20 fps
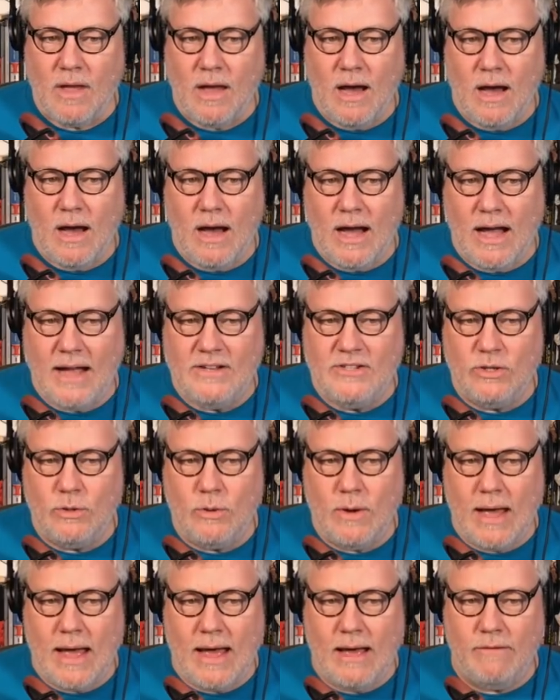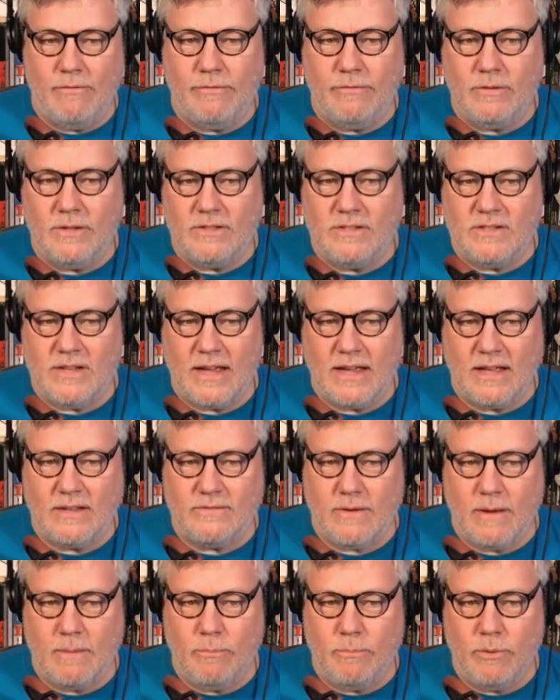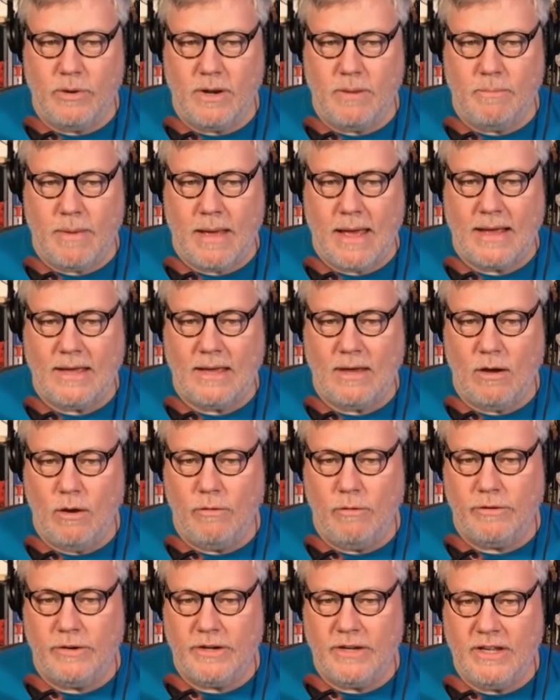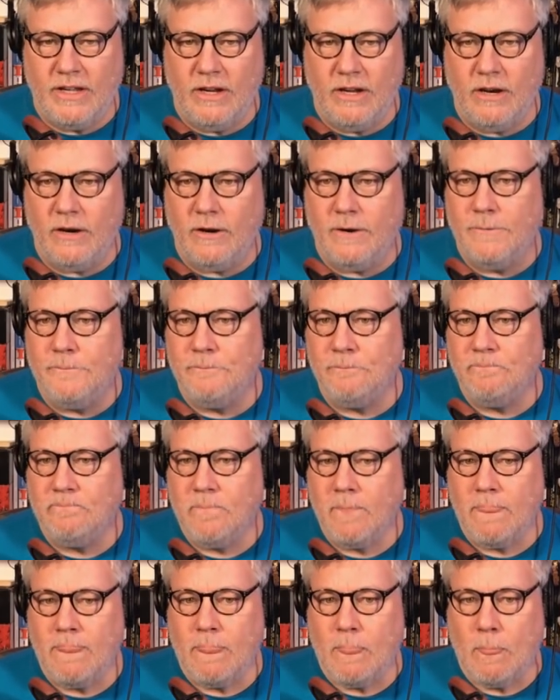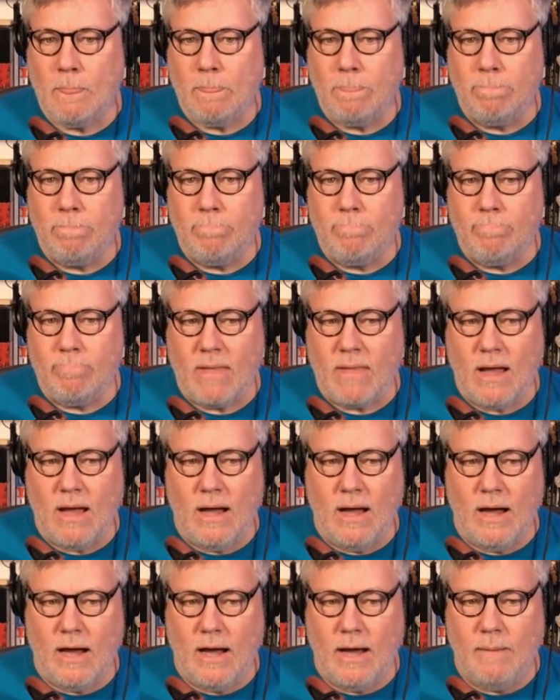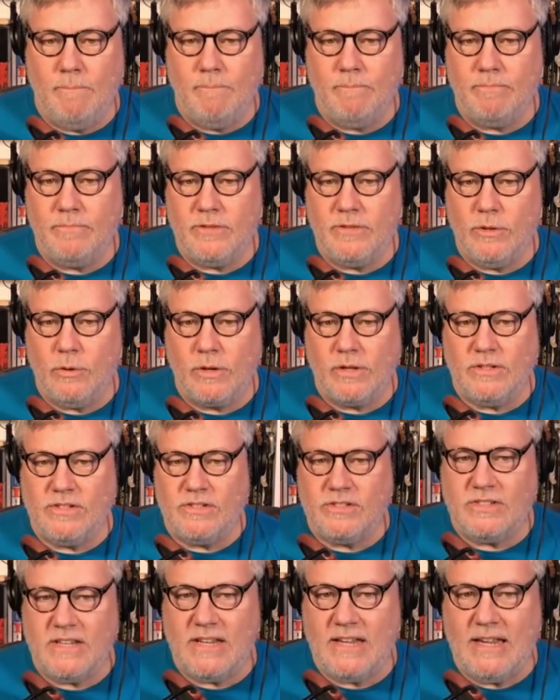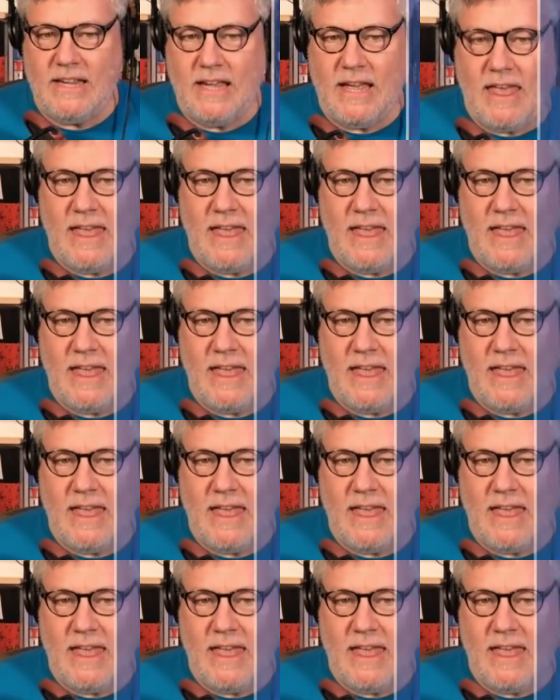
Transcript: uh, I do have, let's say, I guess if I put it back over here, um, you can see